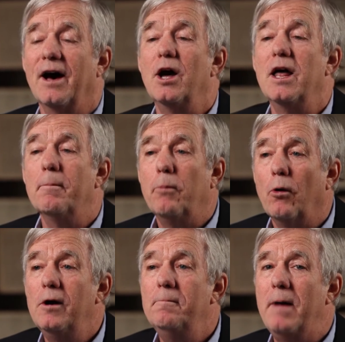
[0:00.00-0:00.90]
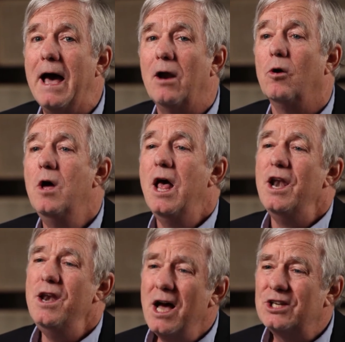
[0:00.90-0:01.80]
an important battle,
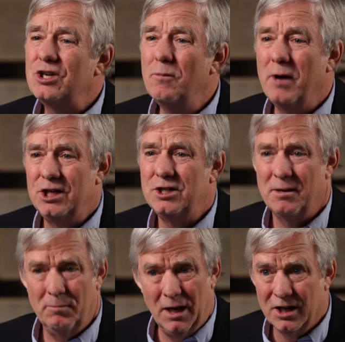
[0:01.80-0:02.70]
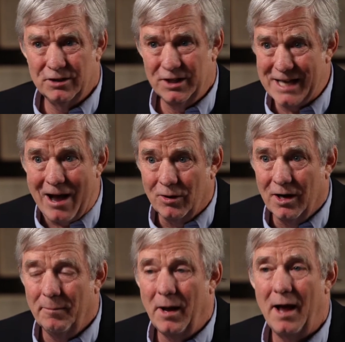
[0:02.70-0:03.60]
not so much because of its
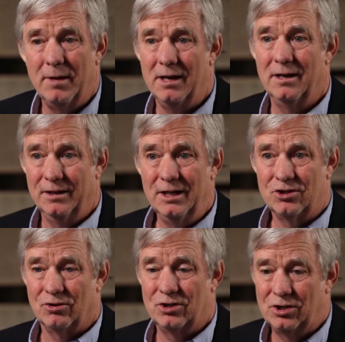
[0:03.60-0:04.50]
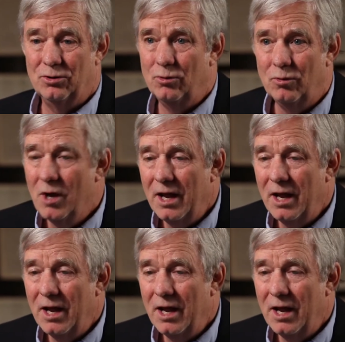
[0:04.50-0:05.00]
outcome. I mean, these are two,